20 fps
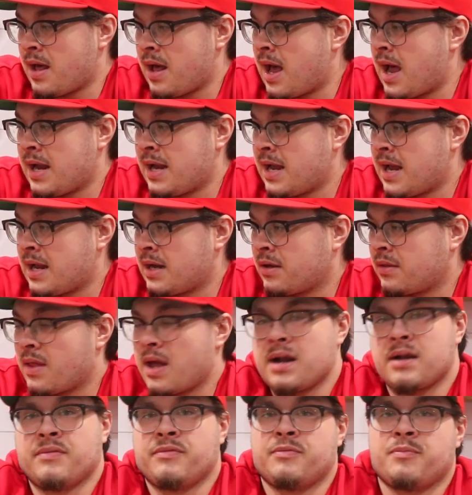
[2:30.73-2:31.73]
I had a
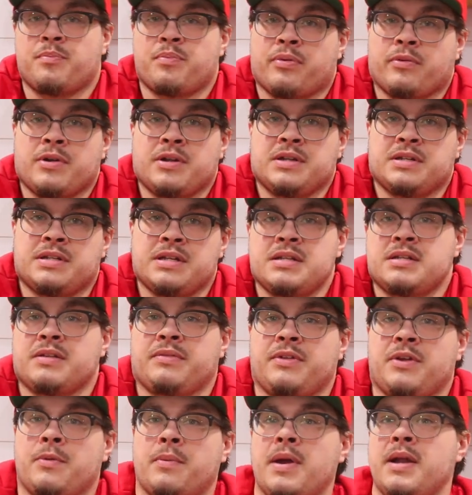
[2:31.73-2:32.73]
lot of pretty
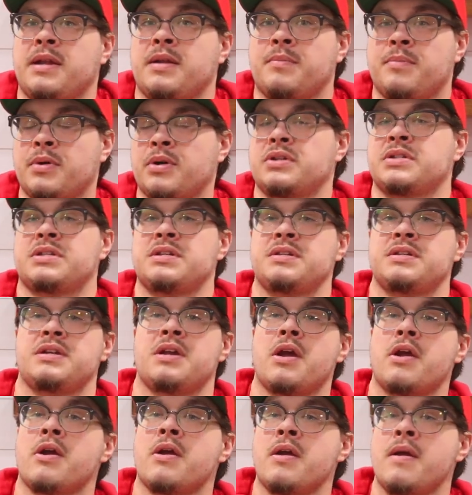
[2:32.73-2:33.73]
decently rated books this
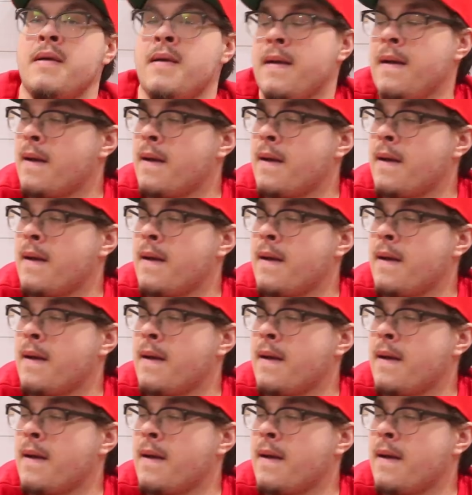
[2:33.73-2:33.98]
year,